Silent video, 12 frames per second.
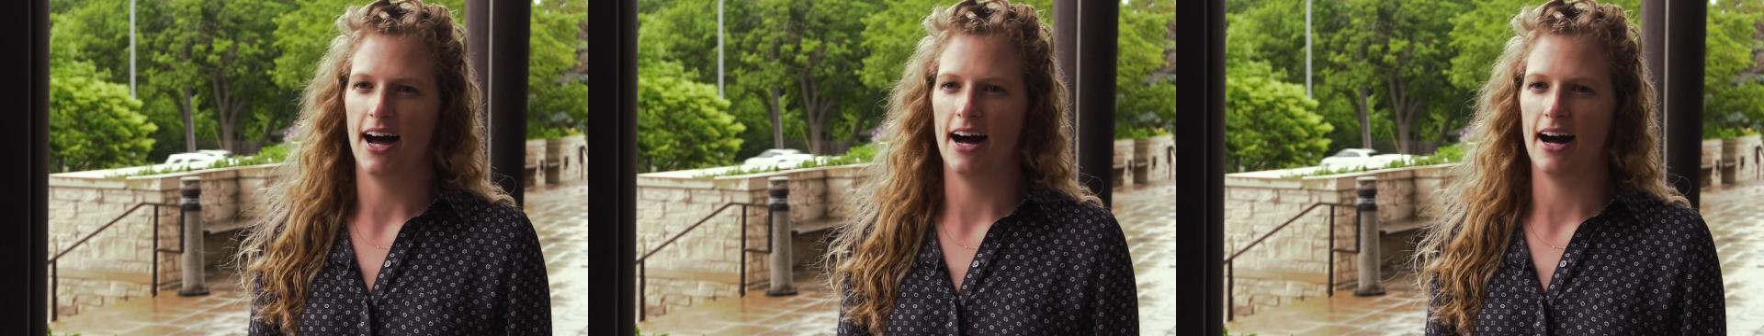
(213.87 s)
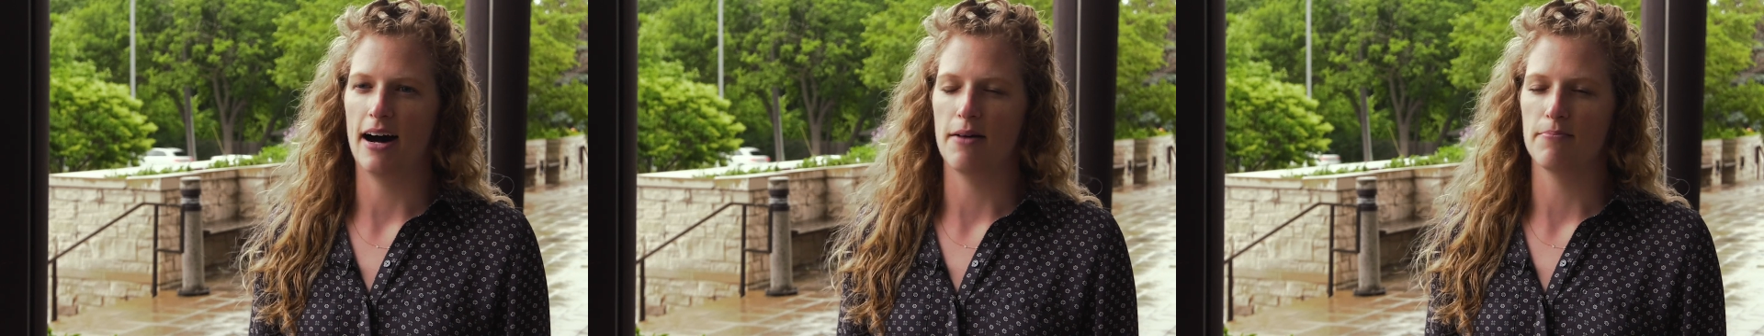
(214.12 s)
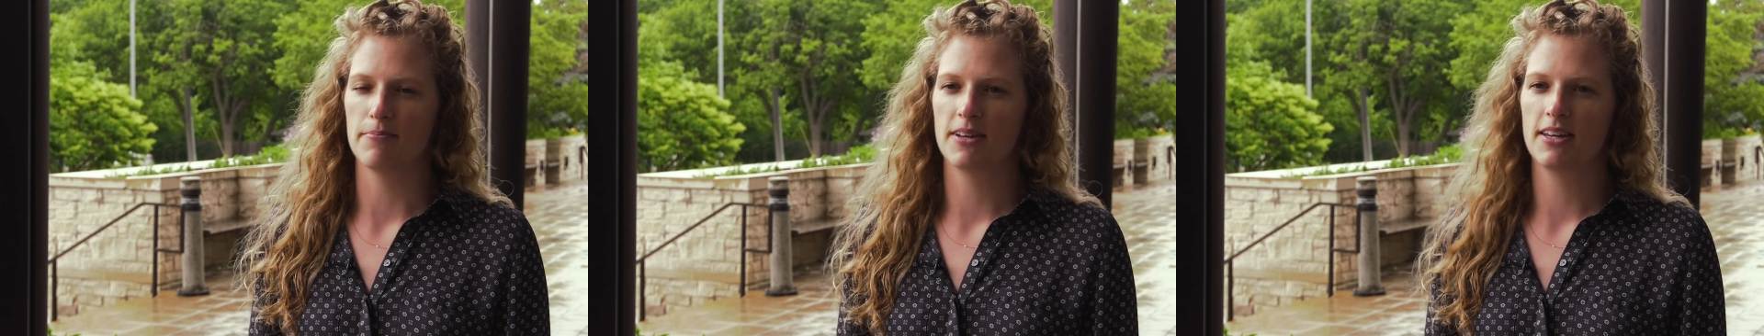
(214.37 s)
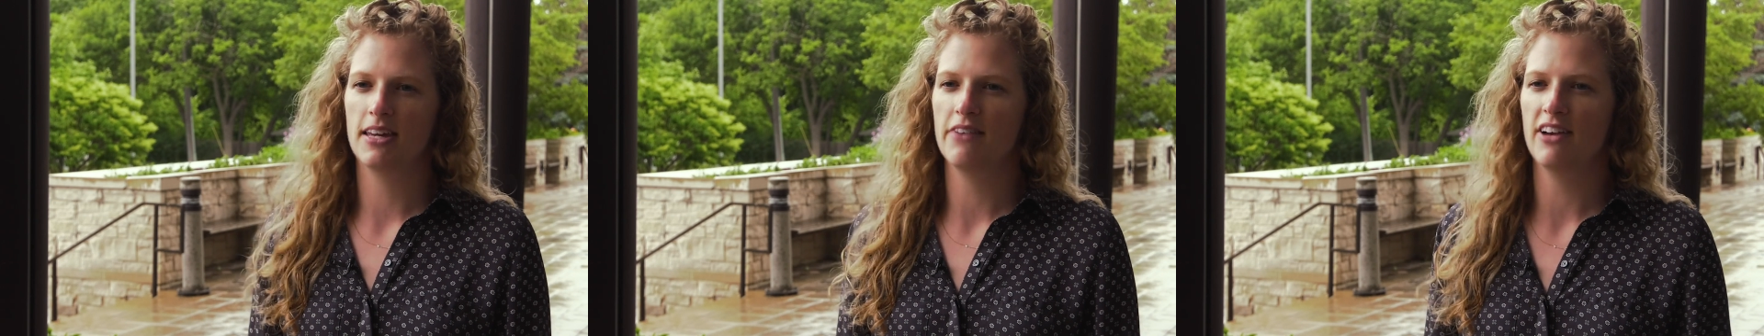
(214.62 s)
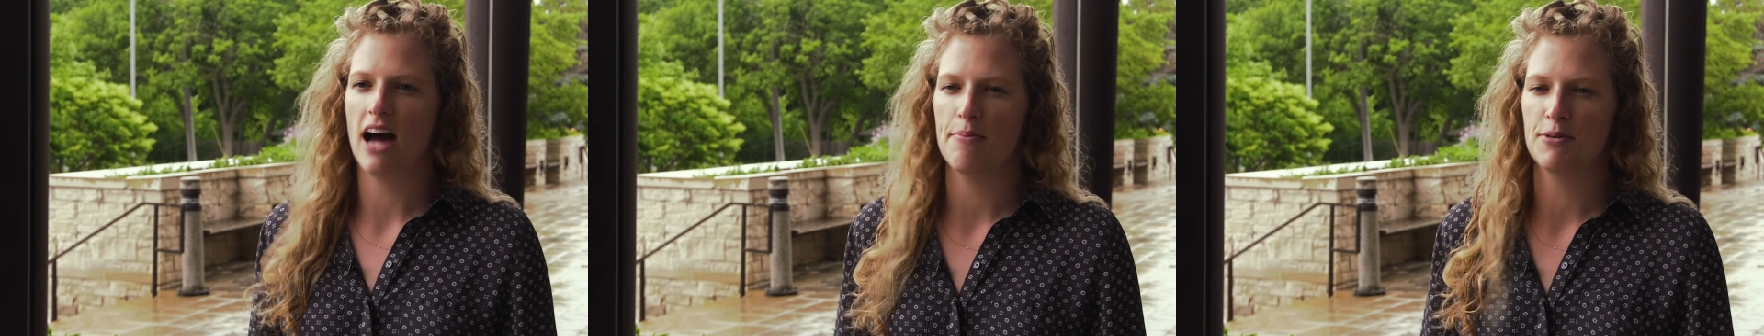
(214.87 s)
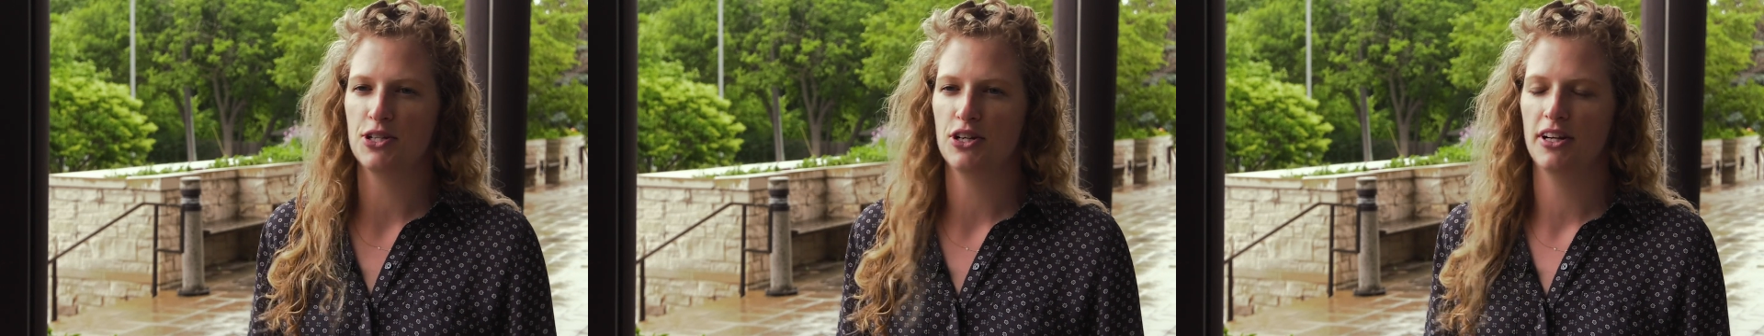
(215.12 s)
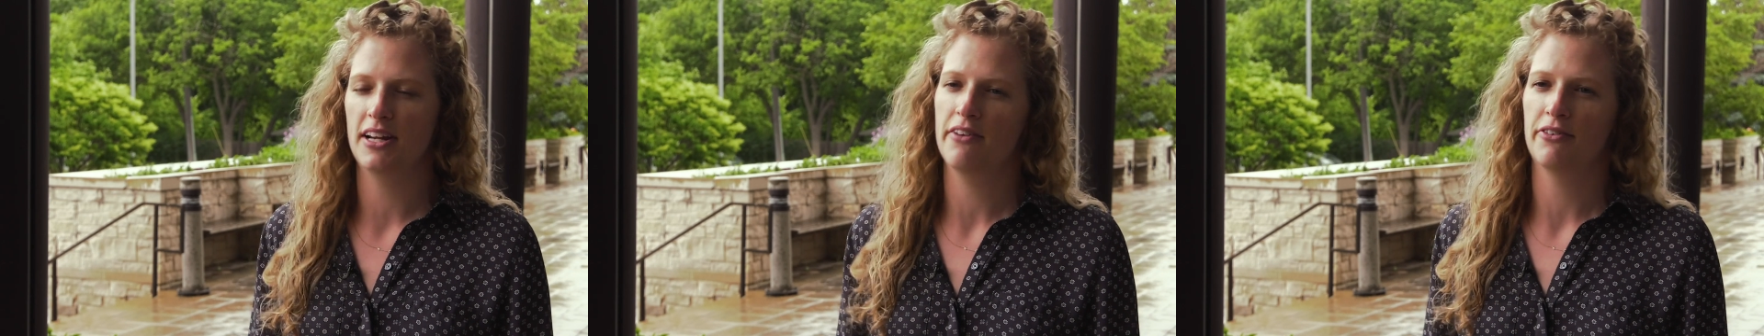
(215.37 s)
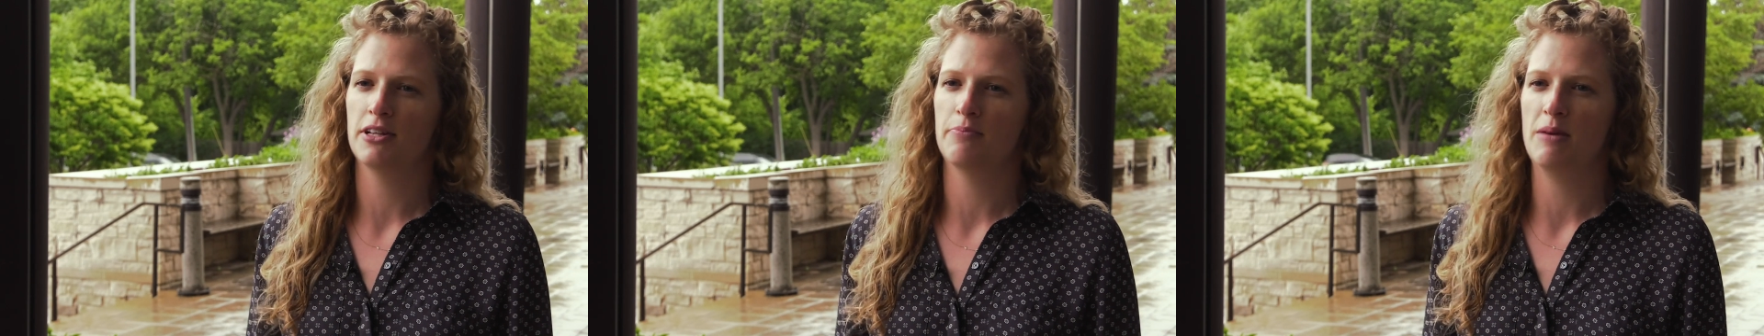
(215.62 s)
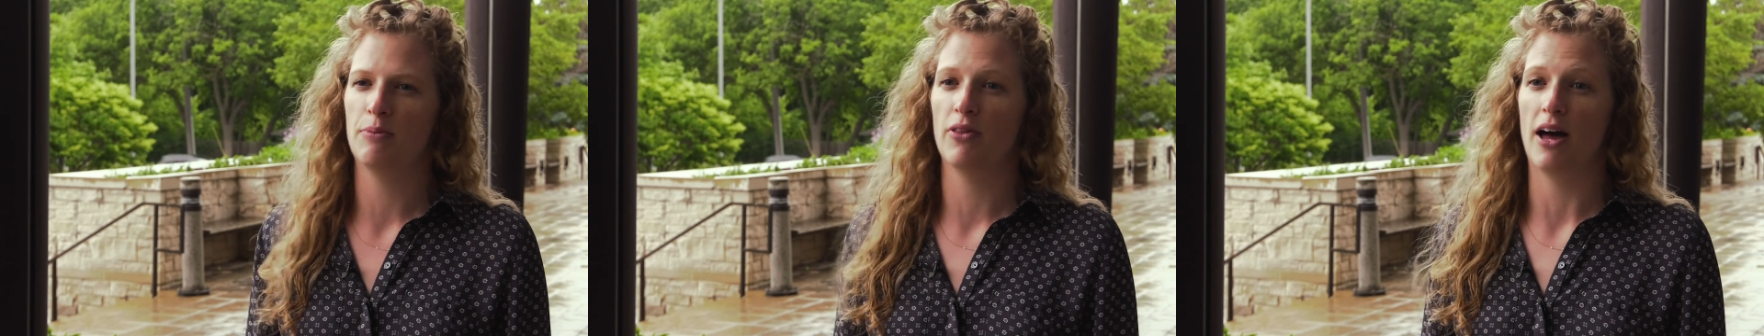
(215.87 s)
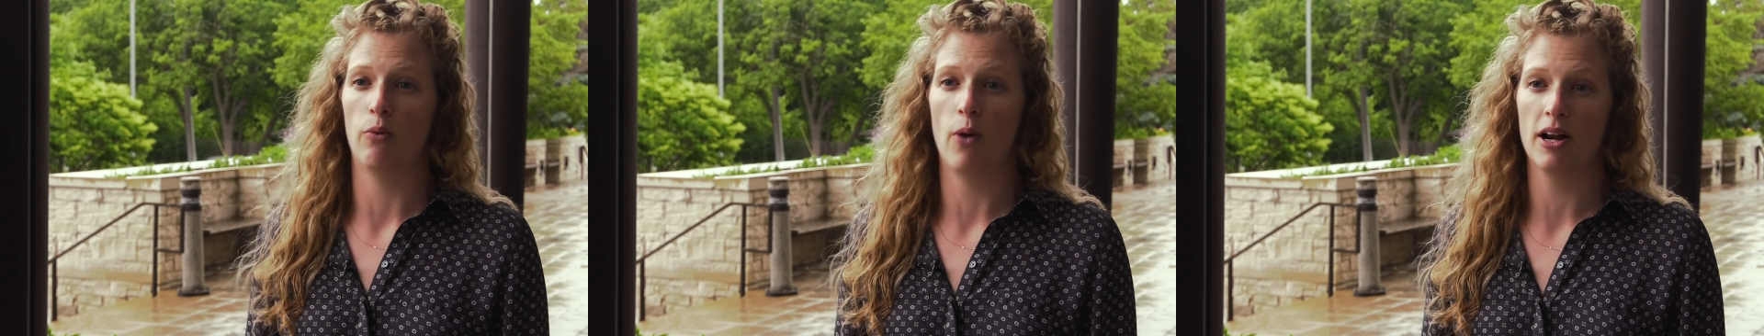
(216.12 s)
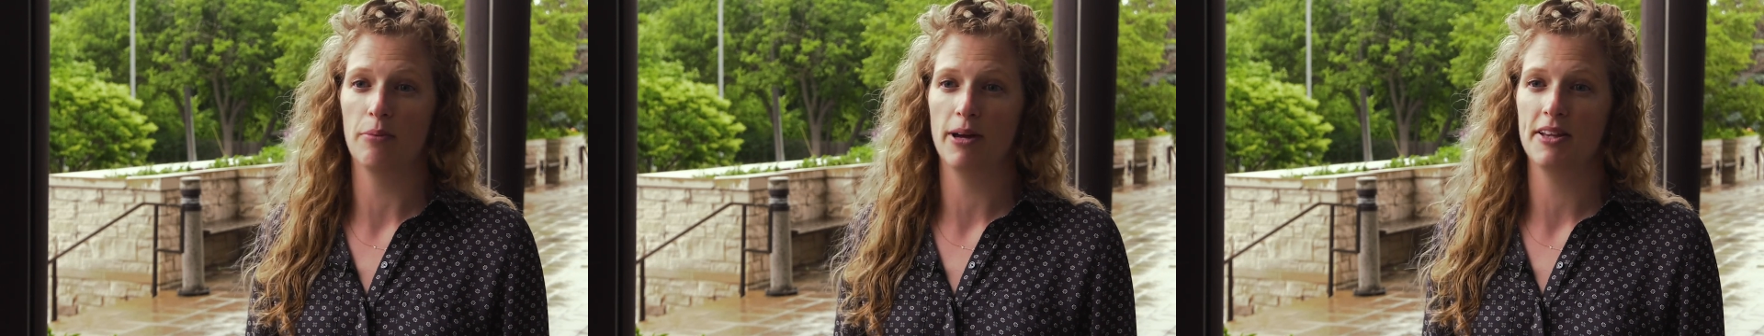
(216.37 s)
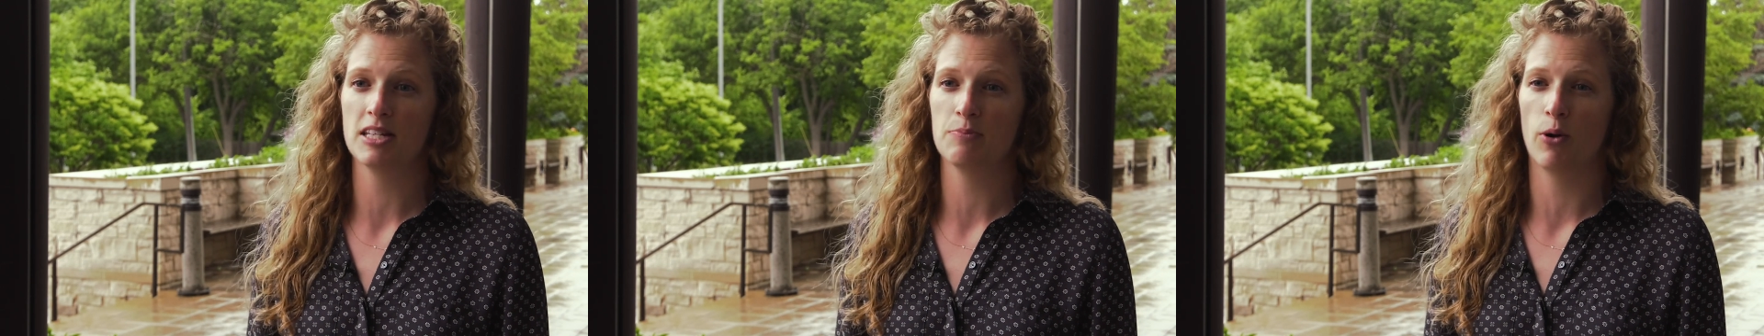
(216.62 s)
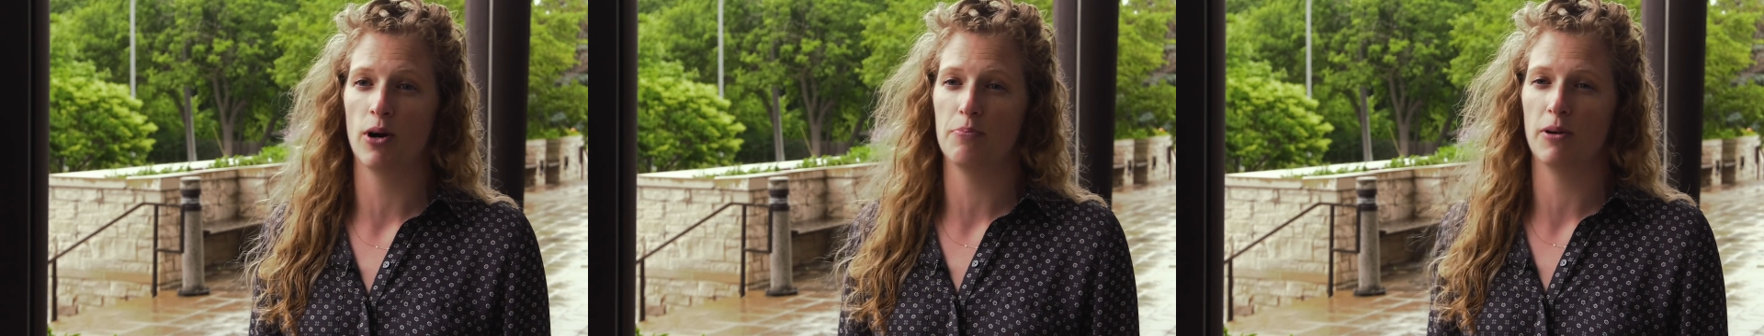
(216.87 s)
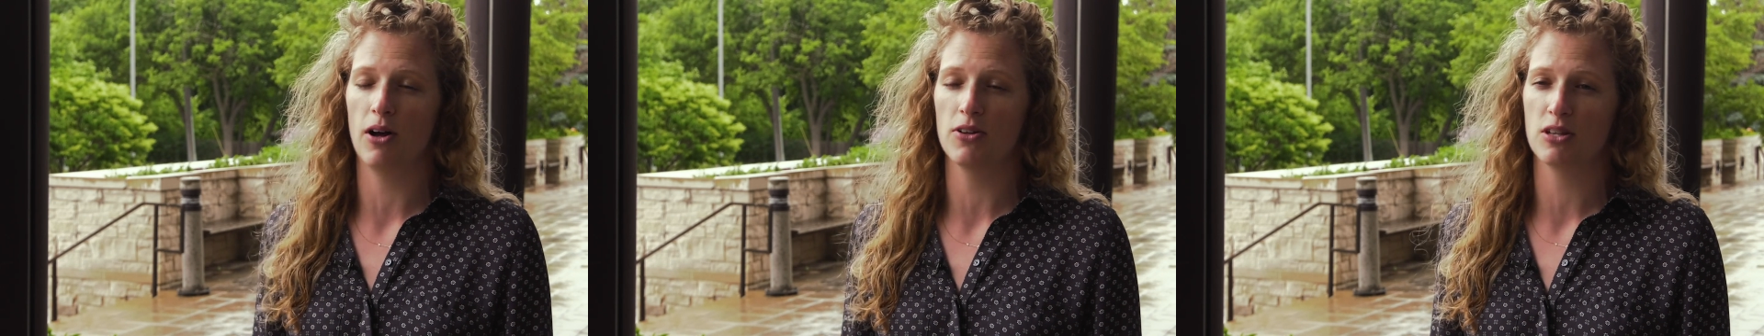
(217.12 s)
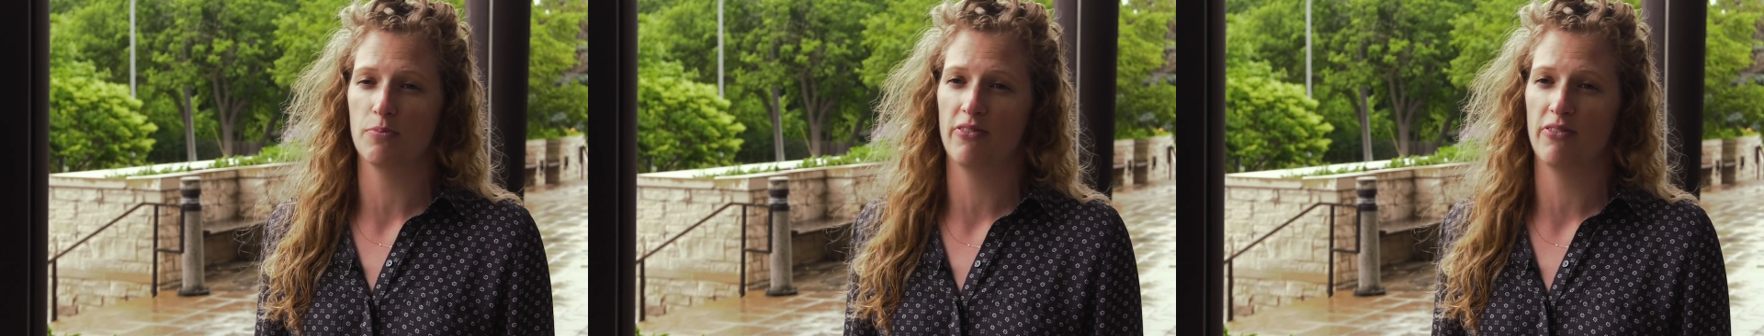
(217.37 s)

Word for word: um, give an opportunity to people that want to play the sport, but also